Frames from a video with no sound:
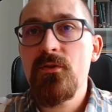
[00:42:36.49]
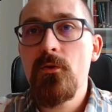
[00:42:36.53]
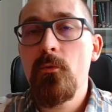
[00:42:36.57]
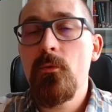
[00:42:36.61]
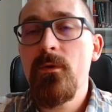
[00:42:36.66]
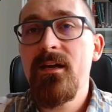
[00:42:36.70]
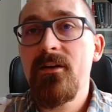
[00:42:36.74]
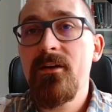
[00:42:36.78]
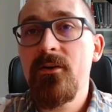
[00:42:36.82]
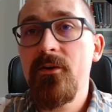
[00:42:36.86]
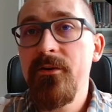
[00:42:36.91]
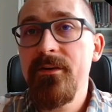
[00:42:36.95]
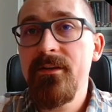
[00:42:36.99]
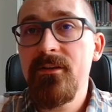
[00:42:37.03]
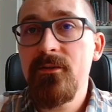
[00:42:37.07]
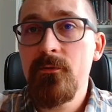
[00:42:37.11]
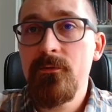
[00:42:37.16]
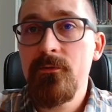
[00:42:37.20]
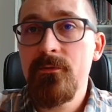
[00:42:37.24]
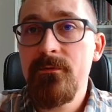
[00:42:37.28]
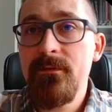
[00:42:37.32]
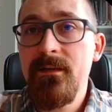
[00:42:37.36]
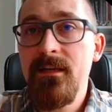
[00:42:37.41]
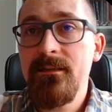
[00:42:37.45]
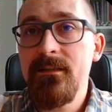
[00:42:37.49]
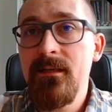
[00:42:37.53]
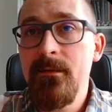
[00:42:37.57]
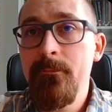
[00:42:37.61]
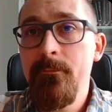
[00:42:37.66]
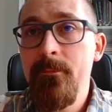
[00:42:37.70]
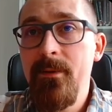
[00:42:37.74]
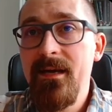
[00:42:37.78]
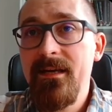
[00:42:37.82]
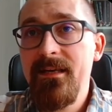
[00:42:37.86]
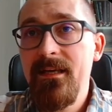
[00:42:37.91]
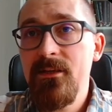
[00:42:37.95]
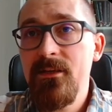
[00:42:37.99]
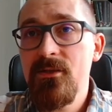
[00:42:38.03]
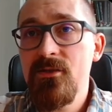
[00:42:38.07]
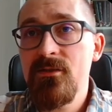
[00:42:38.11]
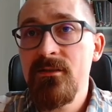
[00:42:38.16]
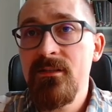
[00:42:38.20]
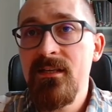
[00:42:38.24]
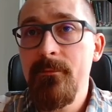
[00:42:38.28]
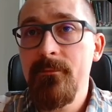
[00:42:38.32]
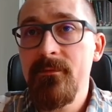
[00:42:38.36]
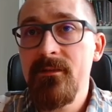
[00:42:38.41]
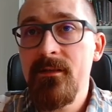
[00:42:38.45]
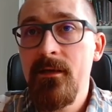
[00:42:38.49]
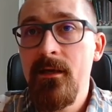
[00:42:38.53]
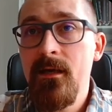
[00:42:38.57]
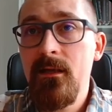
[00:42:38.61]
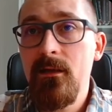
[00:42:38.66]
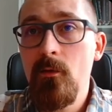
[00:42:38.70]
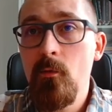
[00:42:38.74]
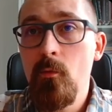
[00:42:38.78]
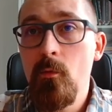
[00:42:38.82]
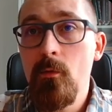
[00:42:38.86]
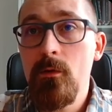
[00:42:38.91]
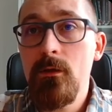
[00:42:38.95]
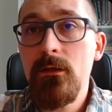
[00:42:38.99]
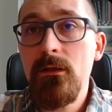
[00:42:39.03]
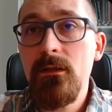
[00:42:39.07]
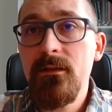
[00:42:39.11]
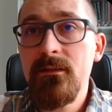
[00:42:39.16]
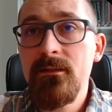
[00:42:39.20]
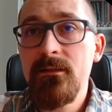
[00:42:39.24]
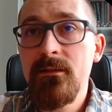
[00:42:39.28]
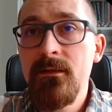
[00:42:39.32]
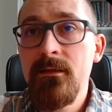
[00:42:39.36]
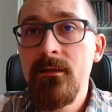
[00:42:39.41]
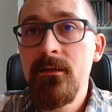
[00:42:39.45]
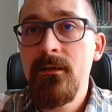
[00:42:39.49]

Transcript: we are going to create a package named Hello World.